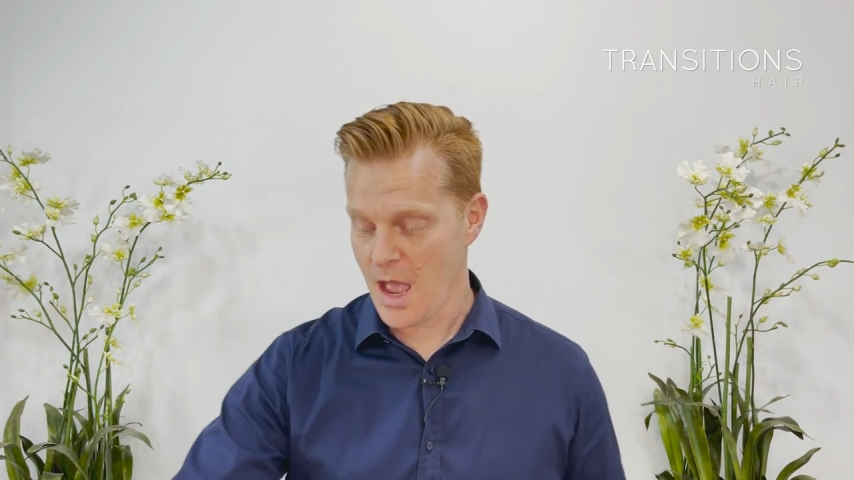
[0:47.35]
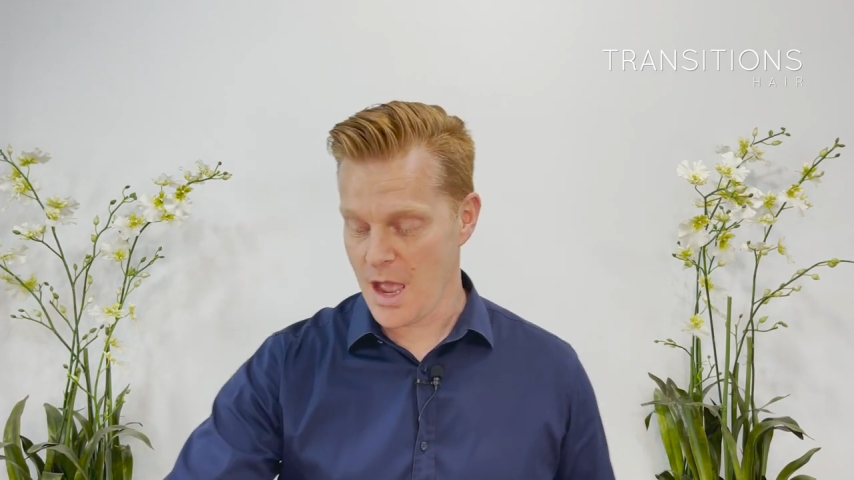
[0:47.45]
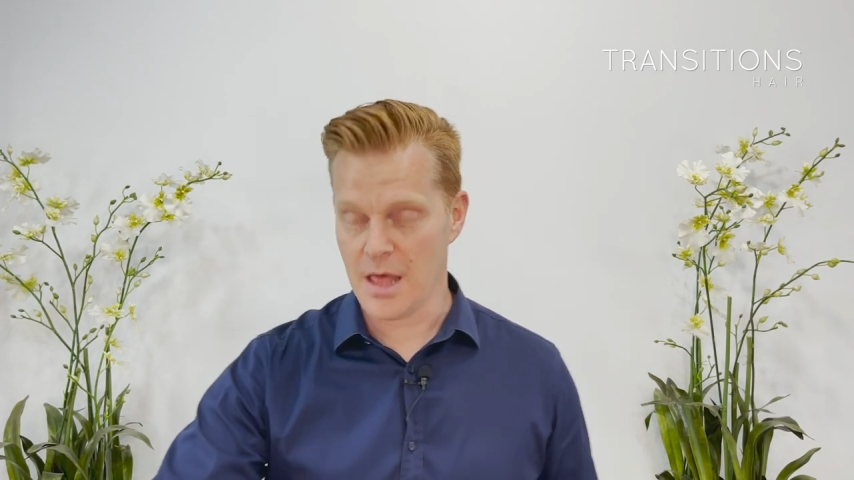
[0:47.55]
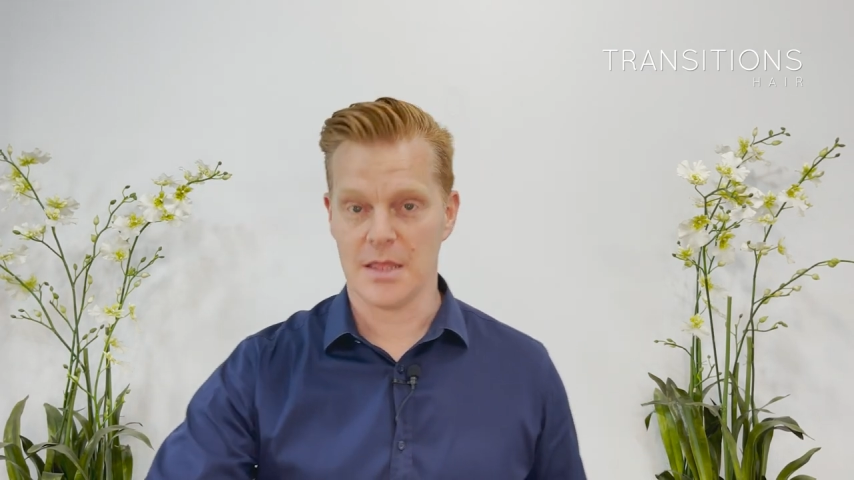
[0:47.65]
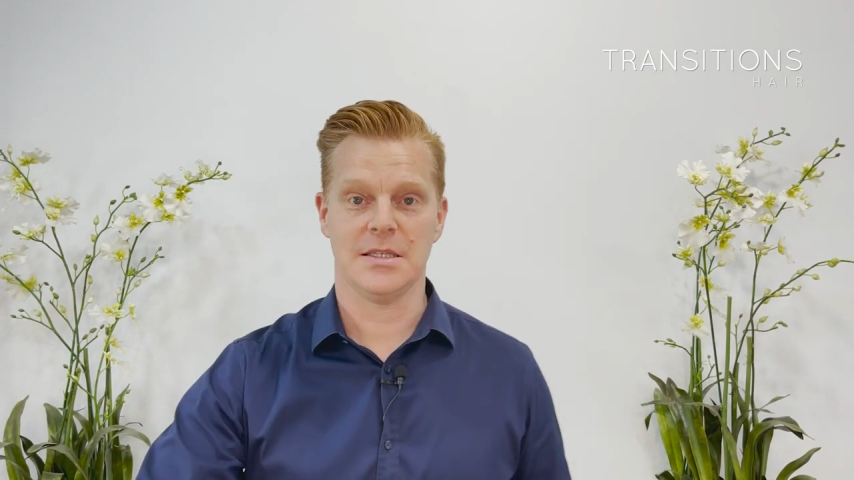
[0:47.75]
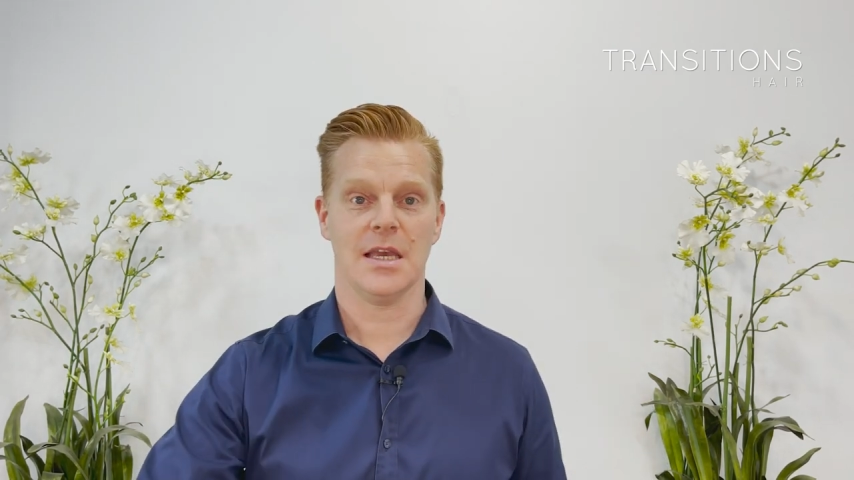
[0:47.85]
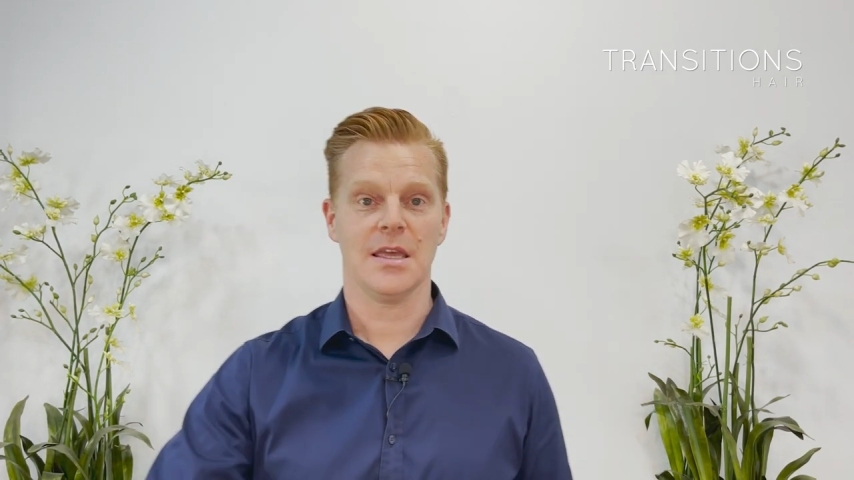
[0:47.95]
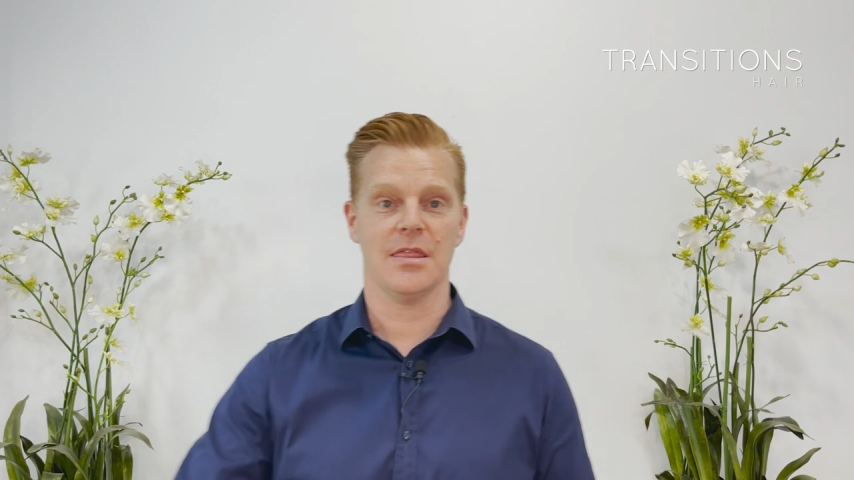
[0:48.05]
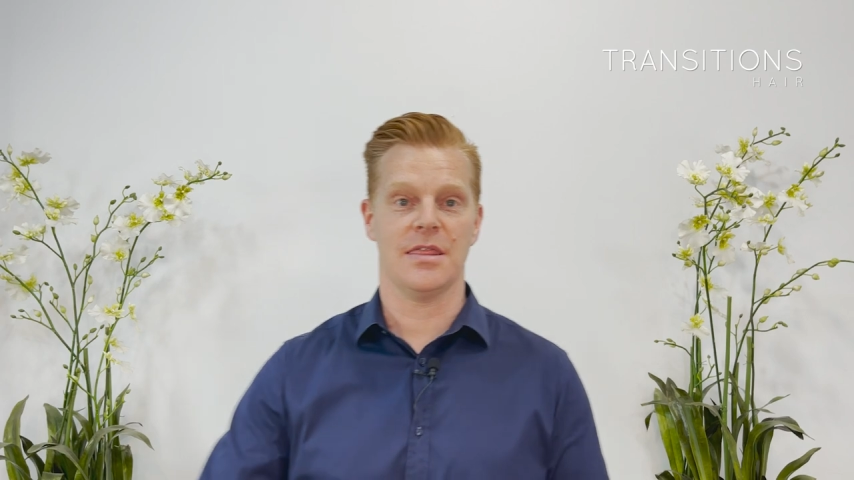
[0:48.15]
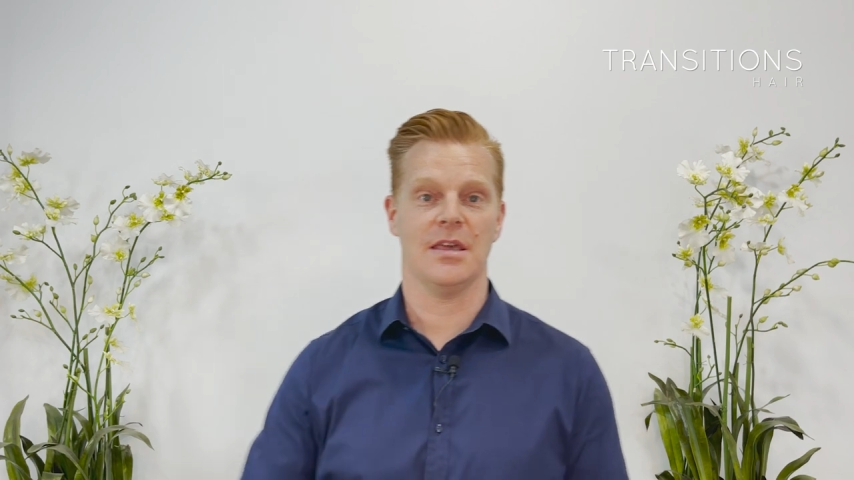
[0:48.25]
The
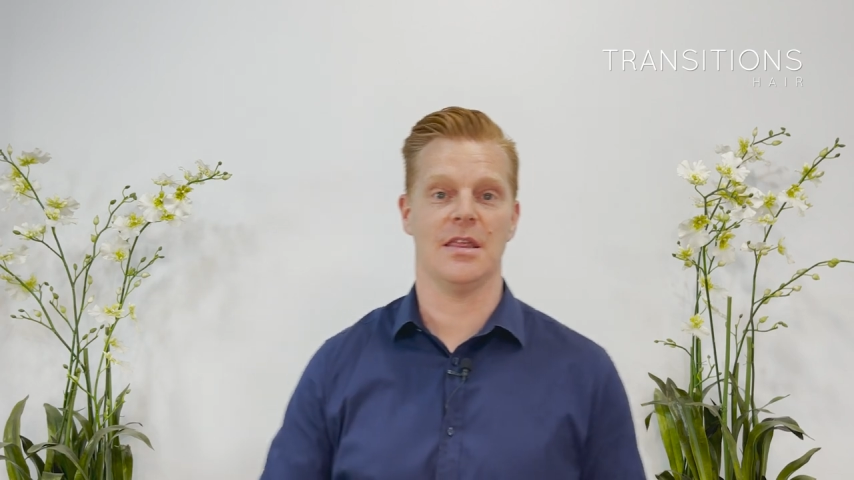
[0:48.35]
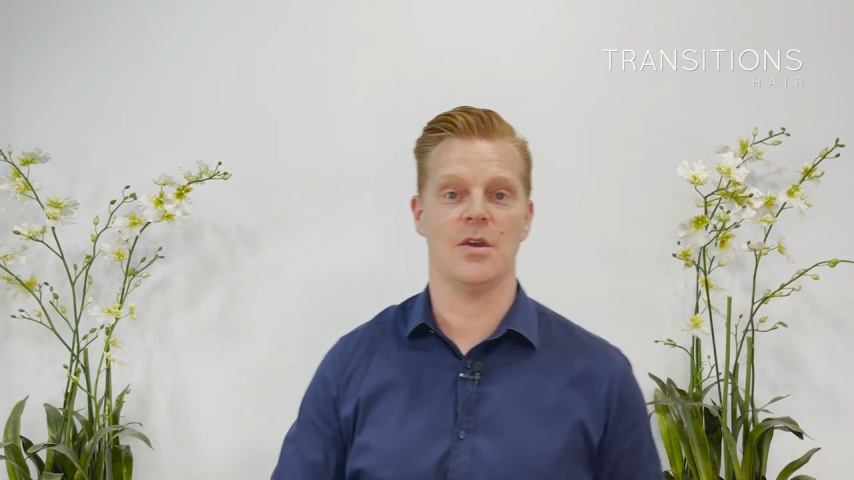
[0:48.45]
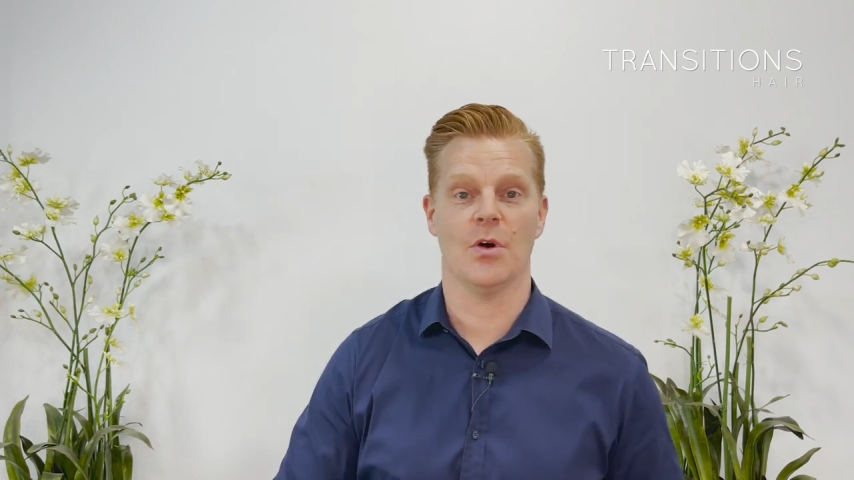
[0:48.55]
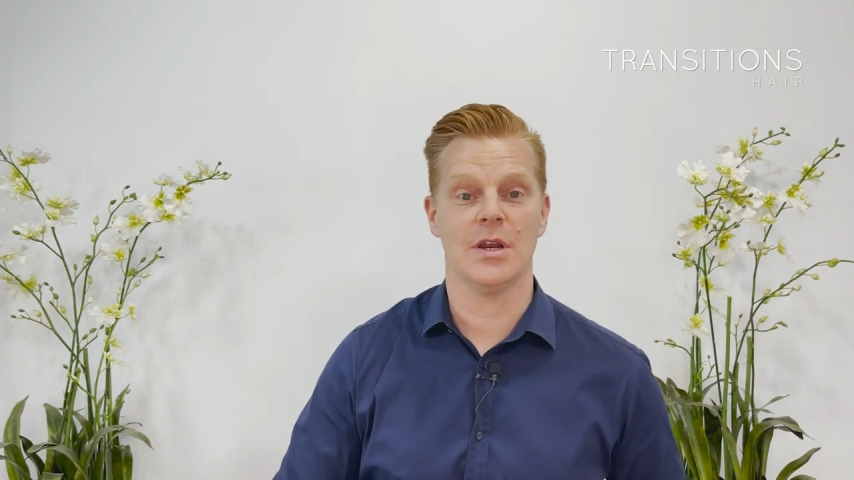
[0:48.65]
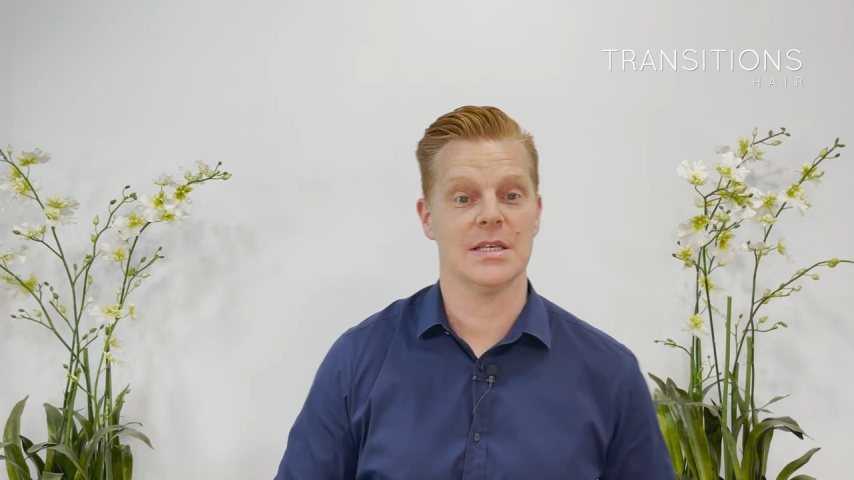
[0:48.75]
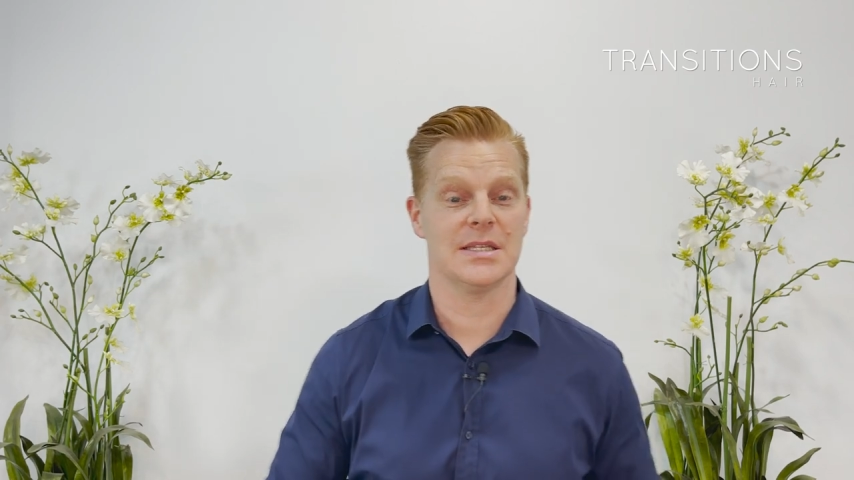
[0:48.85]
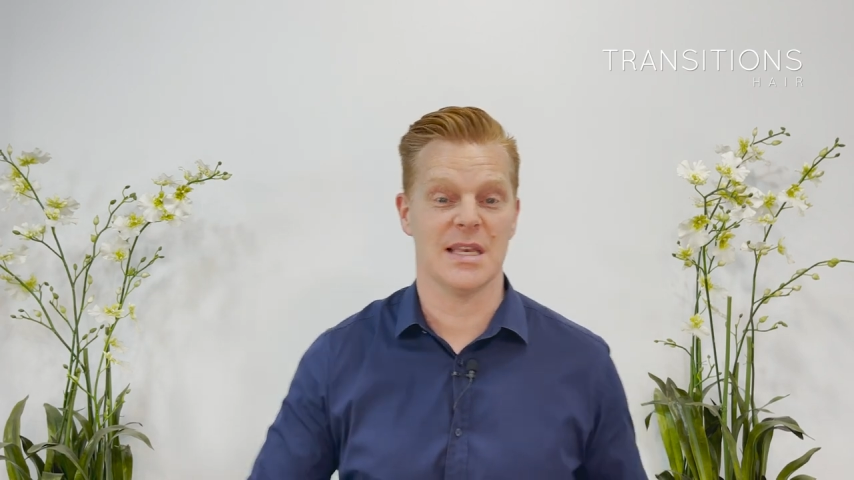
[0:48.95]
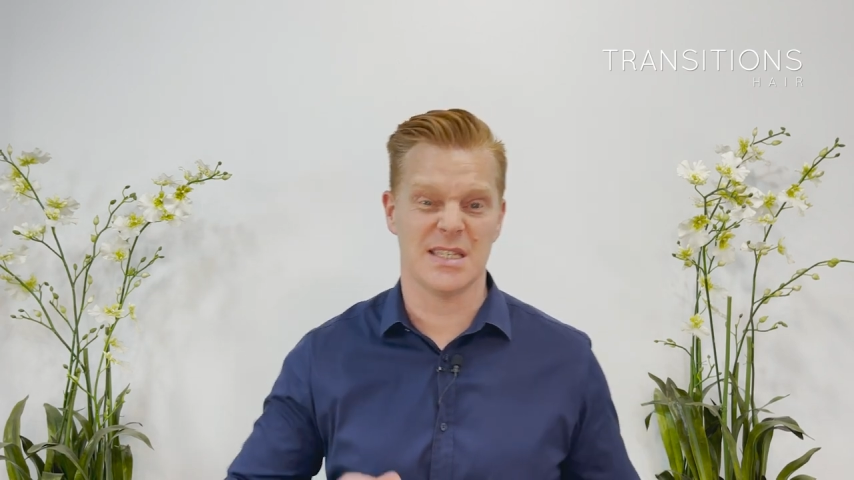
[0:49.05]
second thing that you want is